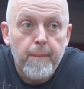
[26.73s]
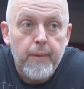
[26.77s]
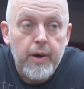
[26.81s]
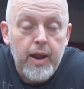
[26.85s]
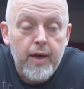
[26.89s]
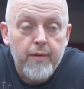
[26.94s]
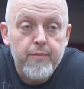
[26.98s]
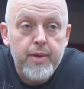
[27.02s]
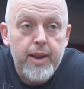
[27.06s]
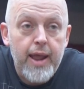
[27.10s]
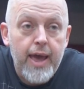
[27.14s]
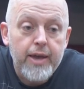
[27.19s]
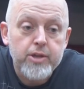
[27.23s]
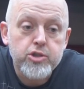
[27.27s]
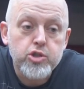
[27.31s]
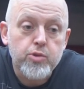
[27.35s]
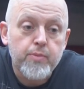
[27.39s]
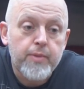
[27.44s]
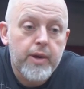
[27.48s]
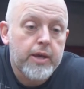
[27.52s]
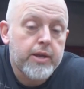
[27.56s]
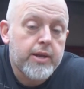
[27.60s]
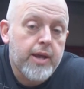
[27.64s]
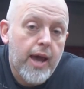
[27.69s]
But I've been asked so
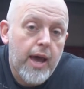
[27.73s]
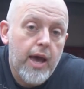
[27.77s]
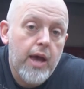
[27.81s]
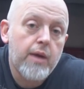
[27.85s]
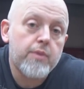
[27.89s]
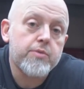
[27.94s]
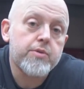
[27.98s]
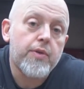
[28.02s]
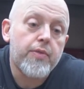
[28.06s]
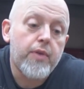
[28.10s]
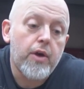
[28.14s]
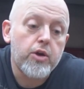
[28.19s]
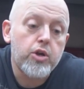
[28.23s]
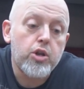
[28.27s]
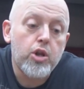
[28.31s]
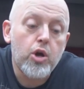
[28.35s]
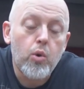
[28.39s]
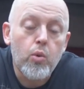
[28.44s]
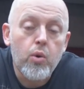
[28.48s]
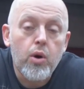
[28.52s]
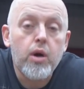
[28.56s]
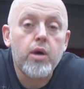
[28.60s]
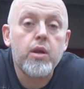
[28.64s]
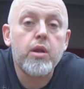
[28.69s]
many times, I thought, you
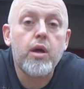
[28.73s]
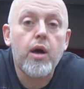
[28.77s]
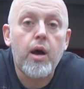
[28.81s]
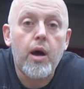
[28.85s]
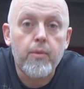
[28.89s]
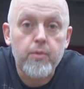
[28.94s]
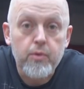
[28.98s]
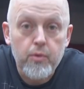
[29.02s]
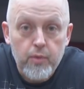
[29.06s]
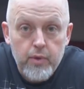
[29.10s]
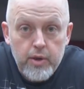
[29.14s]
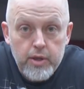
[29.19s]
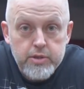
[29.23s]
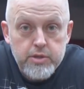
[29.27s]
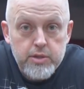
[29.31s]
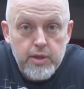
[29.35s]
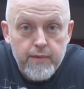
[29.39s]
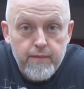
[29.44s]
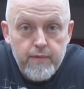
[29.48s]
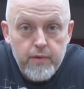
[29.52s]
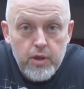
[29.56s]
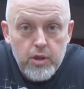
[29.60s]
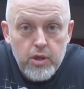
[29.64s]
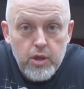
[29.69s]
know what, I'm going to release
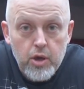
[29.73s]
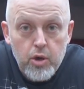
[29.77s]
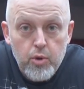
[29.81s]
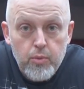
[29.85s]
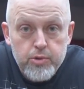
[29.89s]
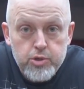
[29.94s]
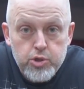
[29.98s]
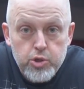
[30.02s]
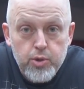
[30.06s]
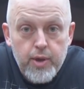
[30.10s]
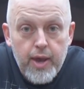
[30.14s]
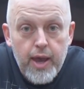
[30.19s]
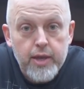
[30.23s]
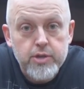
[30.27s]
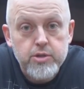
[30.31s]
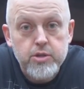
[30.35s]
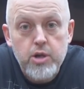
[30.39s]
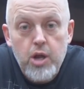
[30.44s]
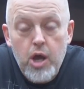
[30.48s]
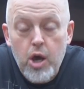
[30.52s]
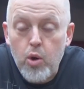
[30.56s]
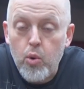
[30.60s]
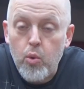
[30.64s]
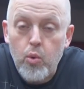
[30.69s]
that video, but you guys
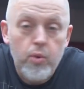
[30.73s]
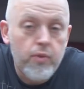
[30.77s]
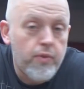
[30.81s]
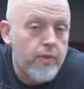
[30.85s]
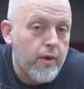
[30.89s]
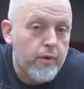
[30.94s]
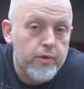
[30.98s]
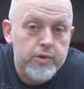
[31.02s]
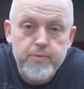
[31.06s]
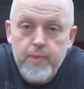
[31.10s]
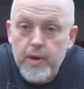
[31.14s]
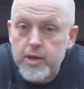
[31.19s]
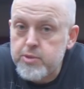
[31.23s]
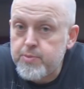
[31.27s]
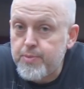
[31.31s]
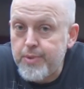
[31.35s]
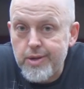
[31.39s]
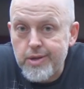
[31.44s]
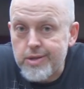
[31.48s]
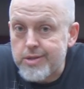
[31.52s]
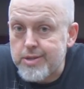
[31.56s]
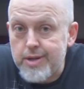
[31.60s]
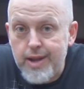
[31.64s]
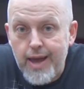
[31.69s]
know the
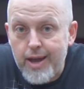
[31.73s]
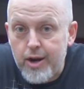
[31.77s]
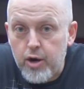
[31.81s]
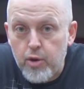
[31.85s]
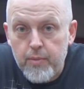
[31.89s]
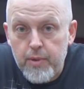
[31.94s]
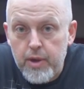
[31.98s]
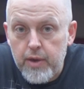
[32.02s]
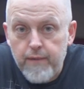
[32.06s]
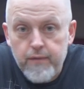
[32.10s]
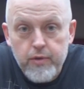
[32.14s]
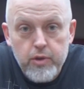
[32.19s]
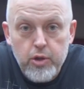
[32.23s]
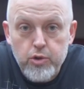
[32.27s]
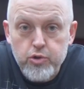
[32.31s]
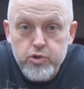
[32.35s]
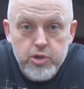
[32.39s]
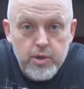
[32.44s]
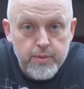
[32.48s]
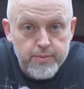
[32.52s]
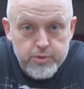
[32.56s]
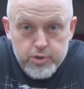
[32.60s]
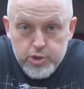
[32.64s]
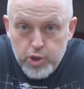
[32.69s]
responsibility is not on me if you do
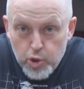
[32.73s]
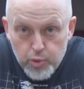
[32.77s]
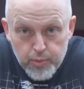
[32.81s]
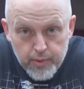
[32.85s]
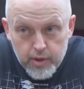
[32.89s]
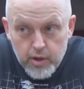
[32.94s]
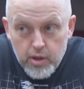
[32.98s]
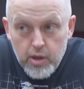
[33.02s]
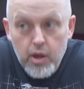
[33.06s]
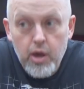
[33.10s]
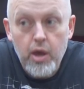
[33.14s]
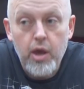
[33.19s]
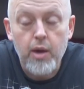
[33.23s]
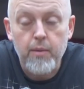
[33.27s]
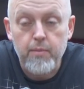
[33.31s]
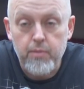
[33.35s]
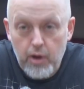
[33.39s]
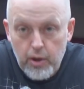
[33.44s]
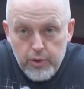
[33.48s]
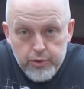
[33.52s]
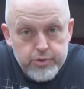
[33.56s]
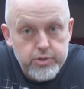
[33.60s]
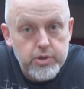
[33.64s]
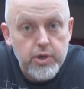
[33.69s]
something stupid and
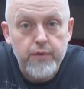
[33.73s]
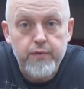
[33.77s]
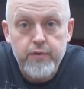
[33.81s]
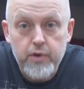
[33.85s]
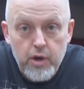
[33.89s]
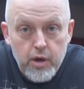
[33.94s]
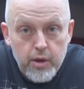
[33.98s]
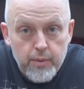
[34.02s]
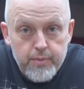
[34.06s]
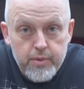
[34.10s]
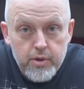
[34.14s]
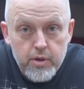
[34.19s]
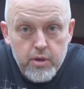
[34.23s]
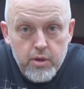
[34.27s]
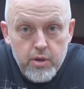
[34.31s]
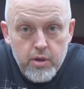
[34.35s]
blow yourself up.